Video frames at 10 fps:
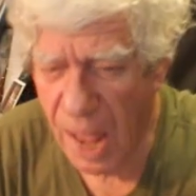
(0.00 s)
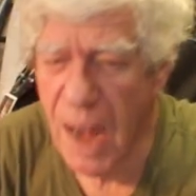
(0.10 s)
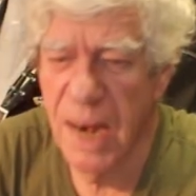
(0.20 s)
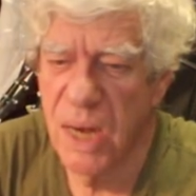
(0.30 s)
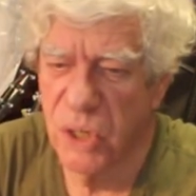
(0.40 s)

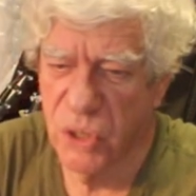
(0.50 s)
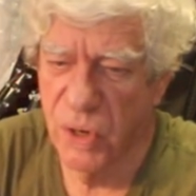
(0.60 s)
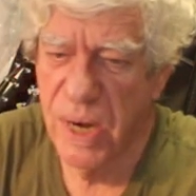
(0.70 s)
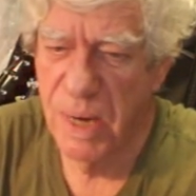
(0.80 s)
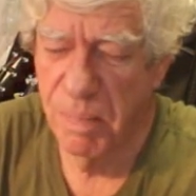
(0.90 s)
I need a
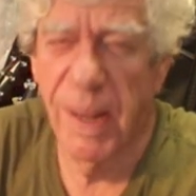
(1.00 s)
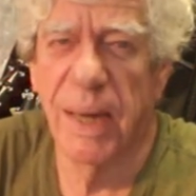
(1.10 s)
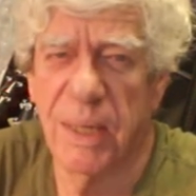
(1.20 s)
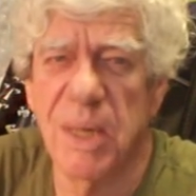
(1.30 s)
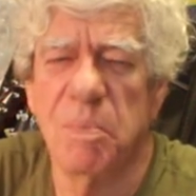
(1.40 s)
screen
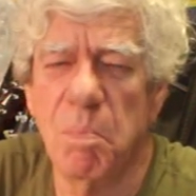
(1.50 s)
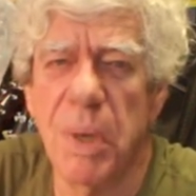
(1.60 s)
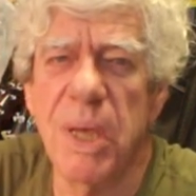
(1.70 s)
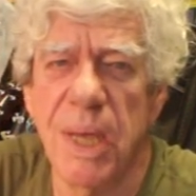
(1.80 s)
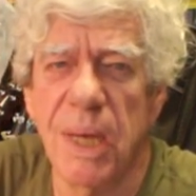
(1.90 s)
about this
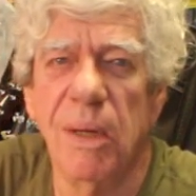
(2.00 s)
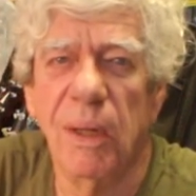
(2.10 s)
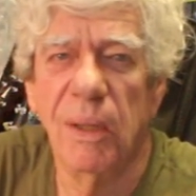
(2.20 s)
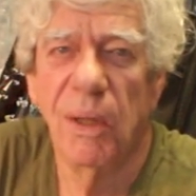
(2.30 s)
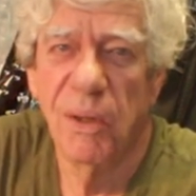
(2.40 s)
big
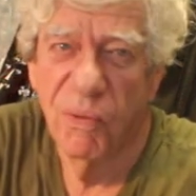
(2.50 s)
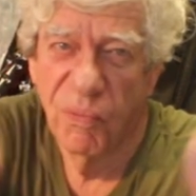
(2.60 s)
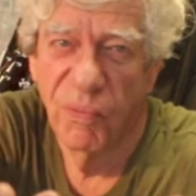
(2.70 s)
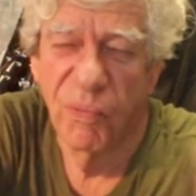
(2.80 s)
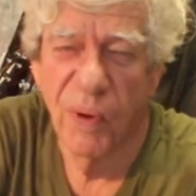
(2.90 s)

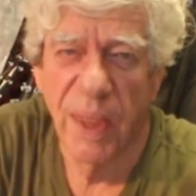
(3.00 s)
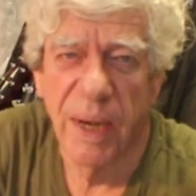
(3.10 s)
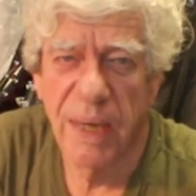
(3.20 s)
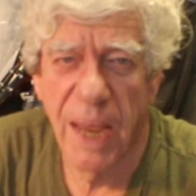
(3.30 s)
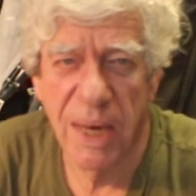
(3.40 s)
for
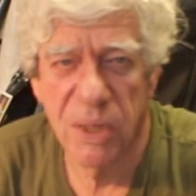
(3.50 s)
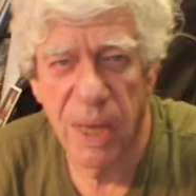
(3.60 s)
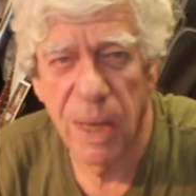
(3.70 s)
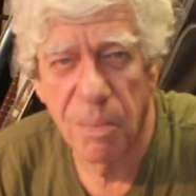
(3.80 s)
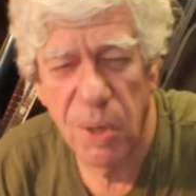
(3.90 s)
that
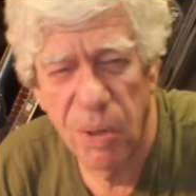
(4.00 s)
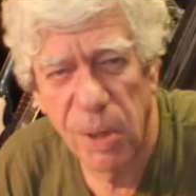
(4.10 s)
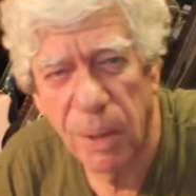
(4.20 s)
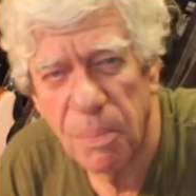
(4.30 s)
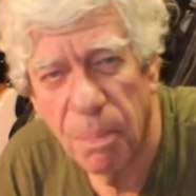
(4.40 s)
Tascam unit.